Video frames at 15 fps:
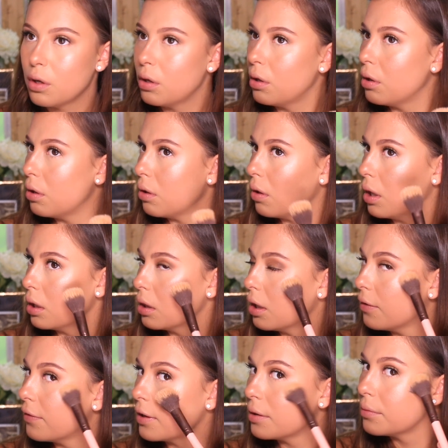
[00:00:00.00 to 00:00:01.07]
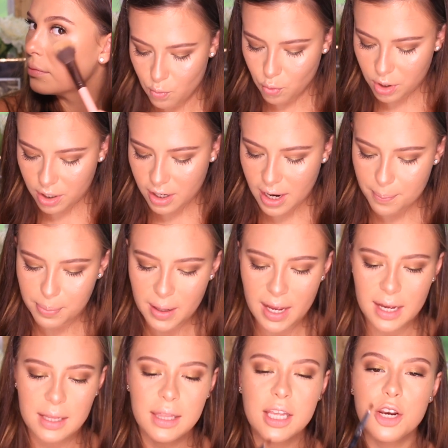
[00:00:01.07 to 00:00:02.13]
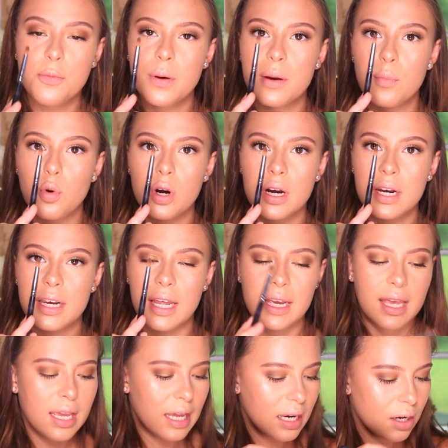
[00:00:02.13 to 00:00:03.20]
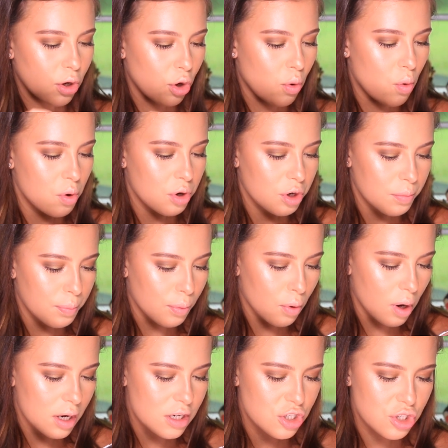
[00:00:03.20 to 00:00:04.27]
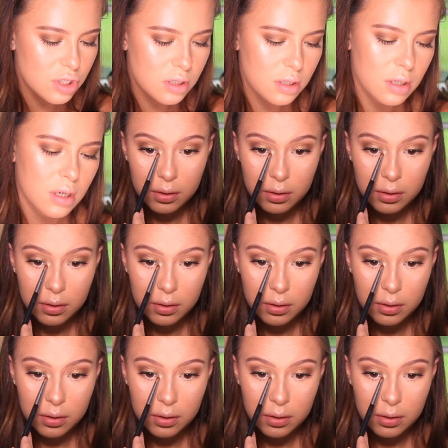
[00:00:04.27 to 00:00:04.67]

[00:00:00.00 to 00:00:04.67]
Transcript: Oh, I love it. We're going to apply a little bit more in like inner corner brush.